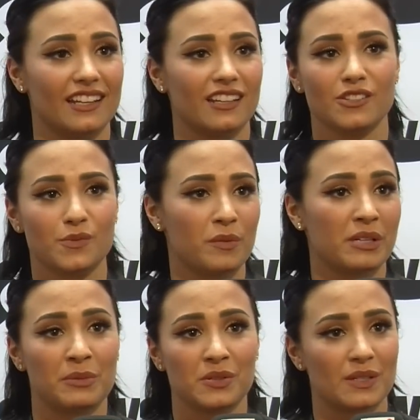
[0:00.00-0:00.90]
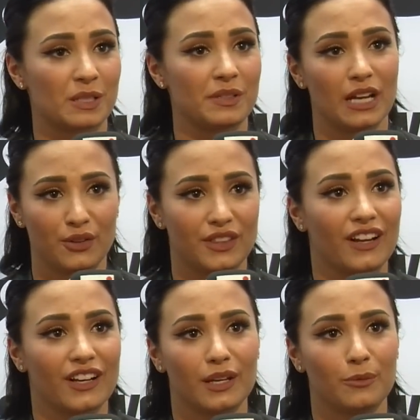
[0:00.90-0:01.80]
I just want my music to be out
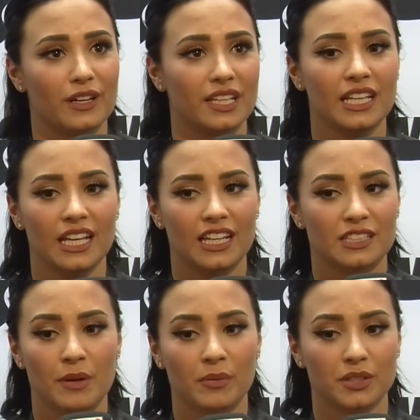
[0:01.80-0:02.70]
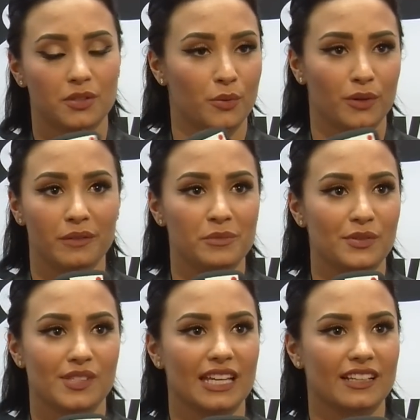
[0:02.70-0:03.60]
there, and I want to be able to tour the
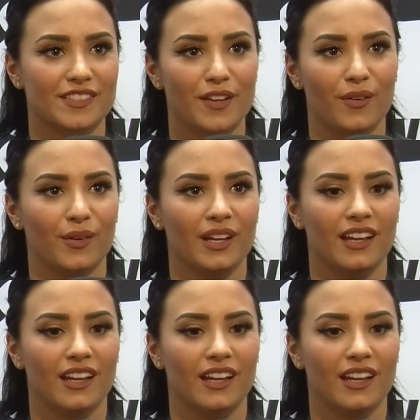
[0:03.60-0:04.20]
music. So,